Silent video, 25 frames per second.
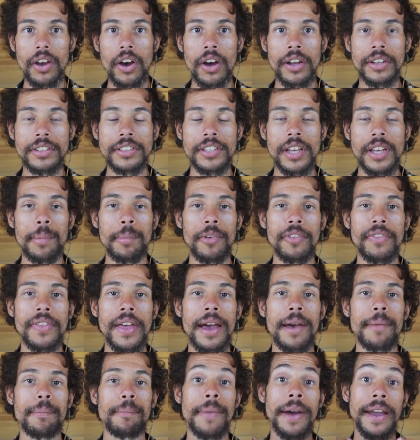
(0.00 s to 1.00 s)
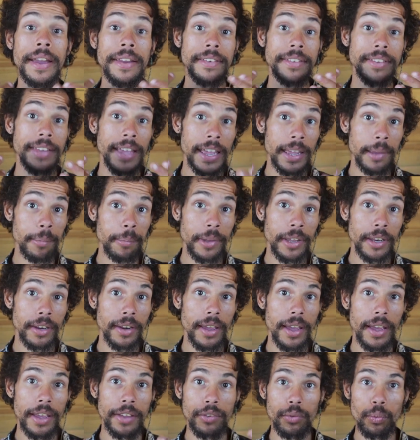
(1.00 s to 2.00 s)
On top of that, my
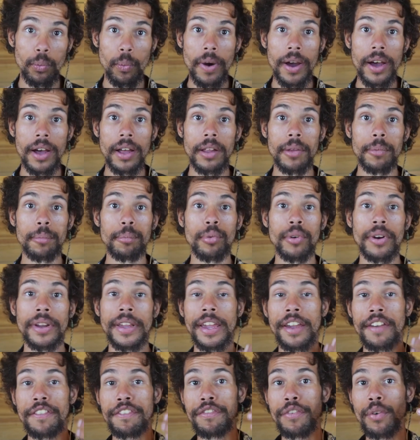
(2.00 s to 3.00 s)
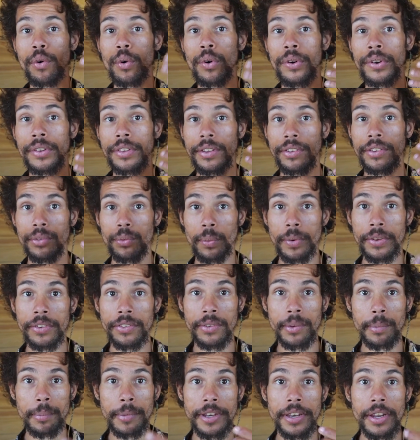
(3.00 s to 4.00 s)
daemon as well, bringing forward this
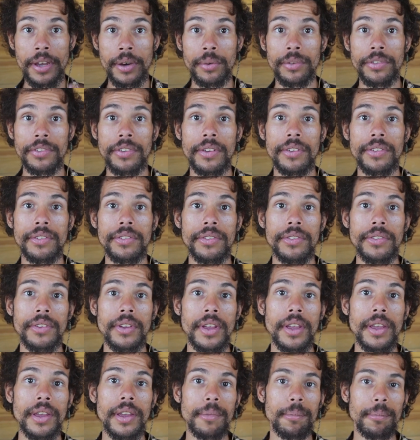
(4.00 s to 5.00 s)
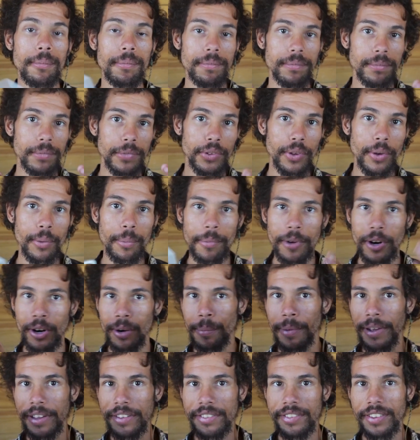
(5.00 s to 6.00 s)
wisdom and gnosis, so
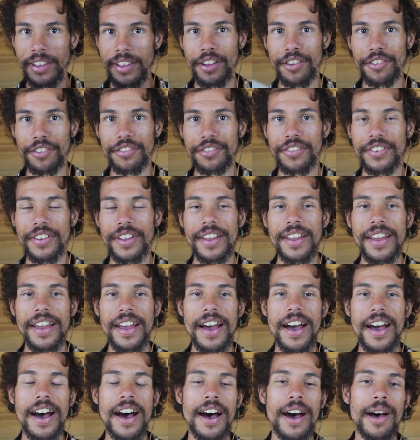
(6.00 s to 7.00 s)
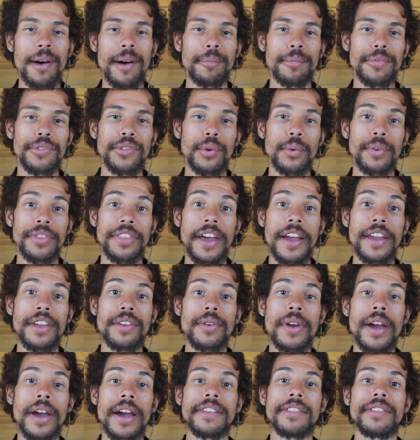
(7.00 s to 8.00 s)
or myself. Um, so with that,
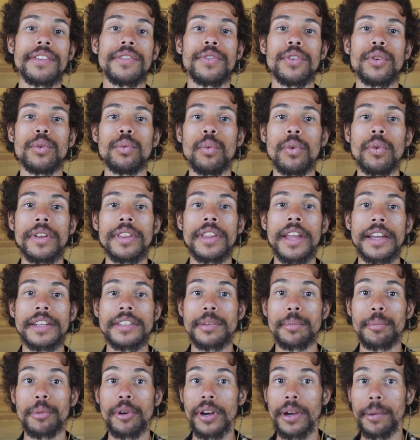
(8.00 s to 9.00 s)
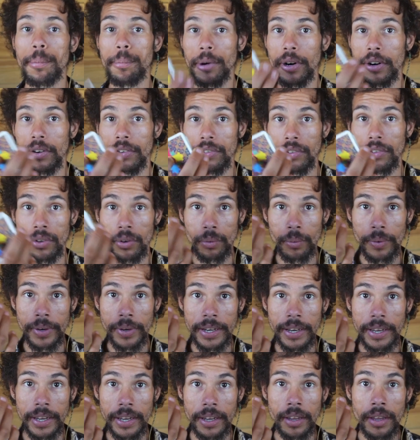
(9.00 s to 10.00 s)
you guys, if you would like to book a personal
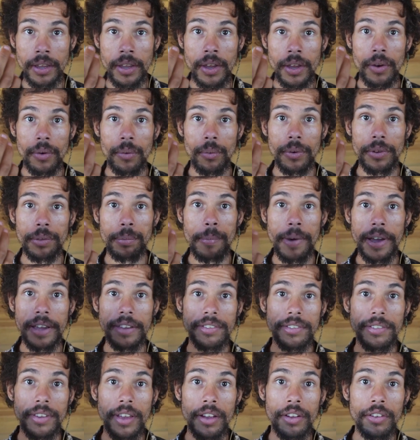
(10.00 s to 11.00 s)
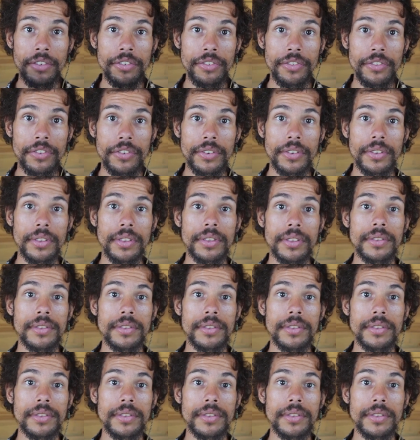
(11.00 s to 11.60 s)
reading with myself,